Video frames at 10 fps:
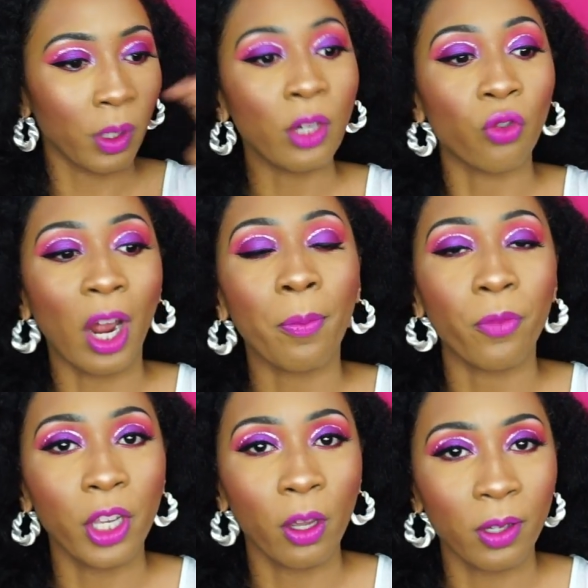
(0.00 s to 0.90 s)
when they drop
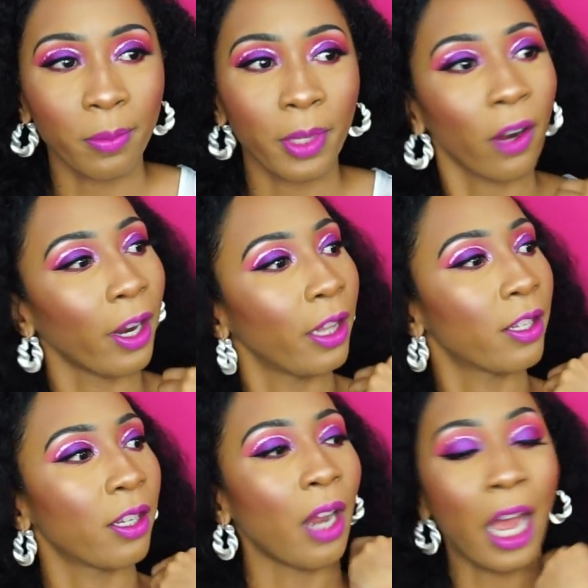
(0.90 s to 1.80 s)
videos, I'm like, all right,
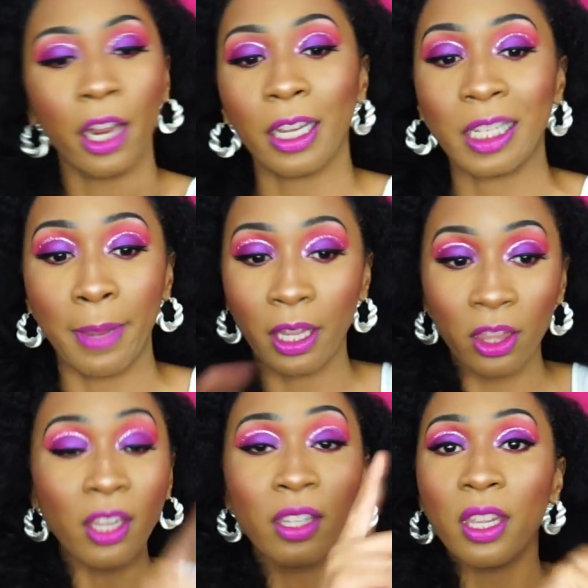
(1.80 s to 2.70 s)
listen, I
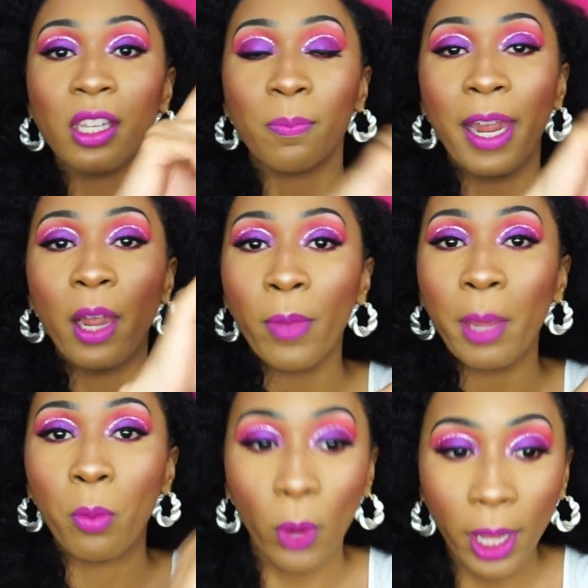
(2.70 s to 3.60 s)
expect this, bam,
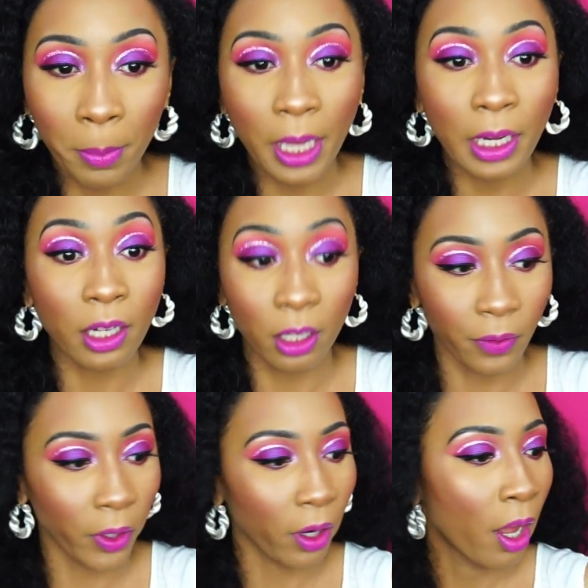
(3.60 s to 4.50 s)
bam, wham, and they
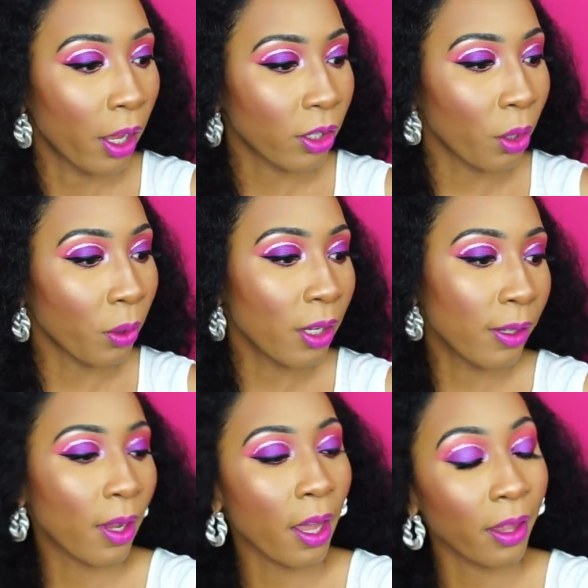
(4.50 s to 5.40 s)
deliver. So
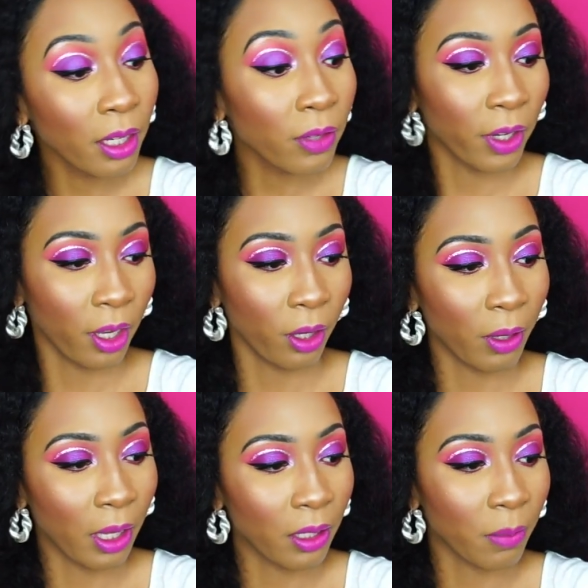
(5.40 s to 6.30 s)
this video
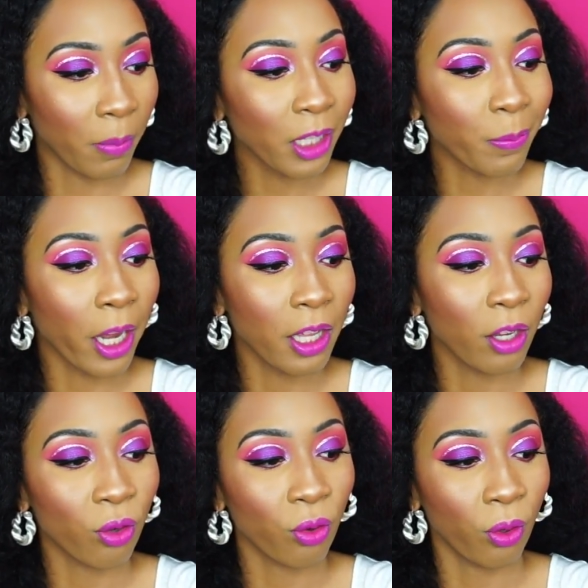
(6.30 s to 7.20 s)
is best body
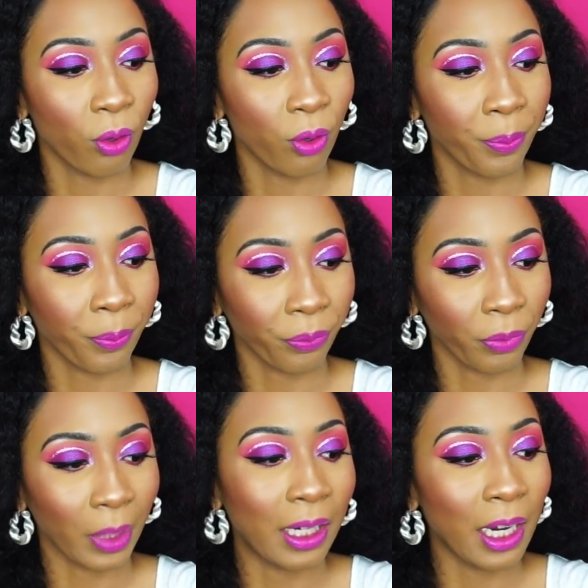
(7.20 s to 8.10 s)
control
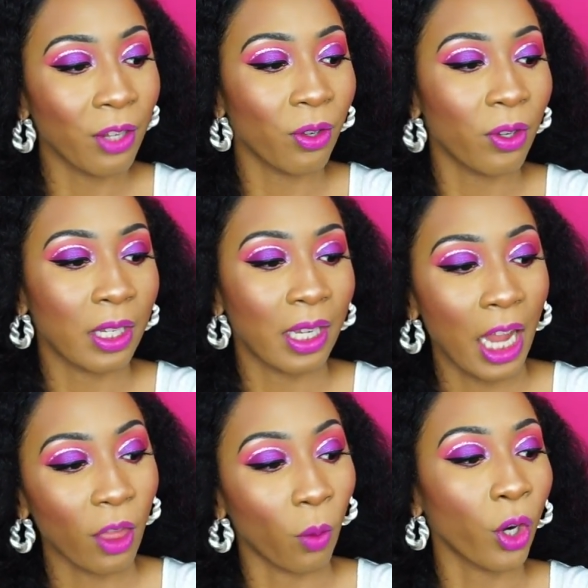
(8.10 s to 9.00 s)
dancers
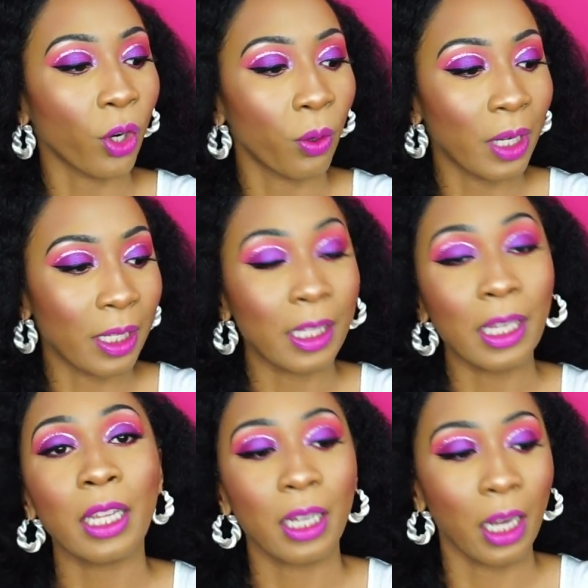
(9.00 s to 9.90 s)
in the world. It's a
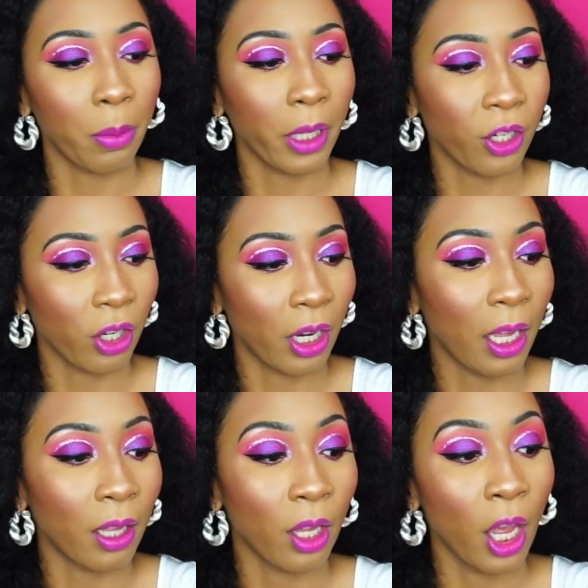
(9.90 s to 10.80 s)
dance compilation
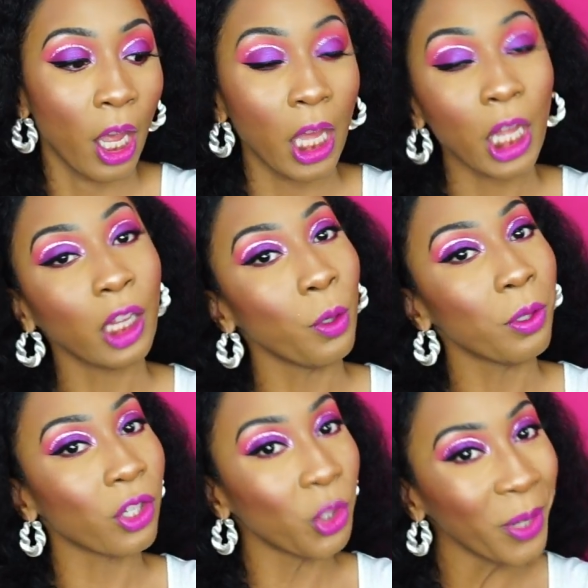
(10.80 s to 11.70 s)
and
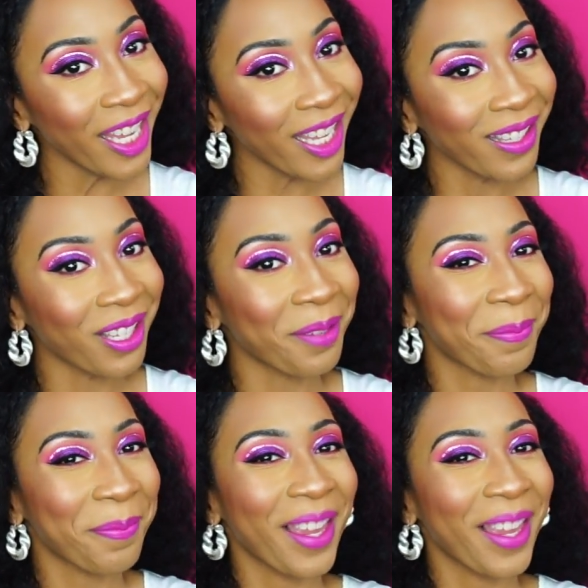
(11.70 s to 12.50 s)
includes the twins,